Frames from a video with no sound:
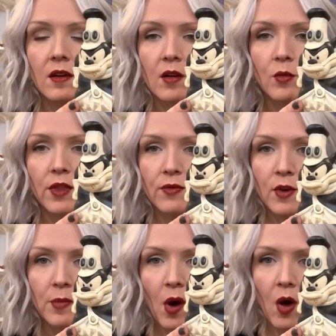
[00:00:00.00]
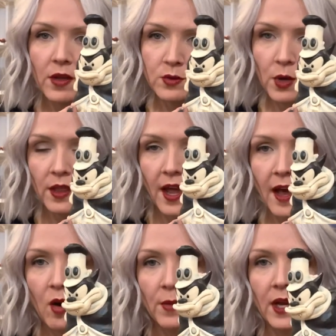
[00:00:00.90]
with a football. He's wearing the
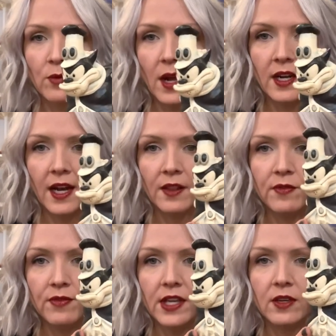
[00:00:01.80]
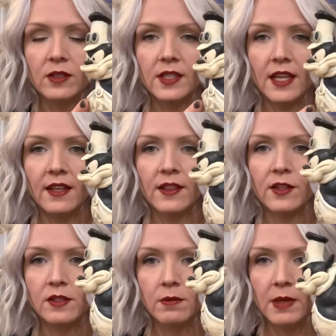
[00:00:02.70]
helmet running down the field. And then
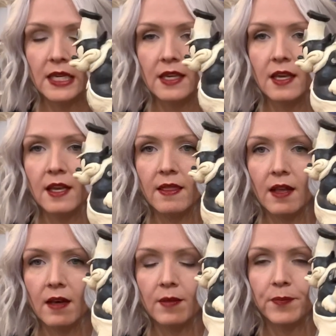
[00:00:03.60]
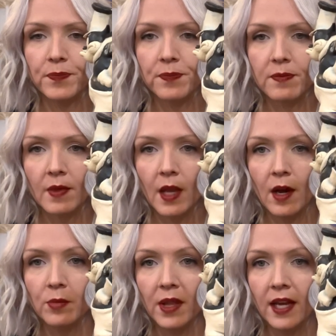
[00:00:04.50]
there's a Mickey in the
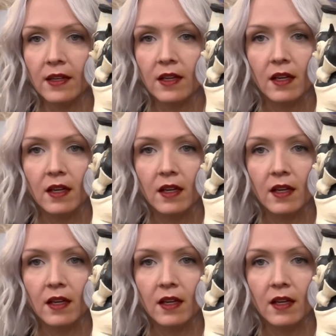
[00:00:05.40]
airplane.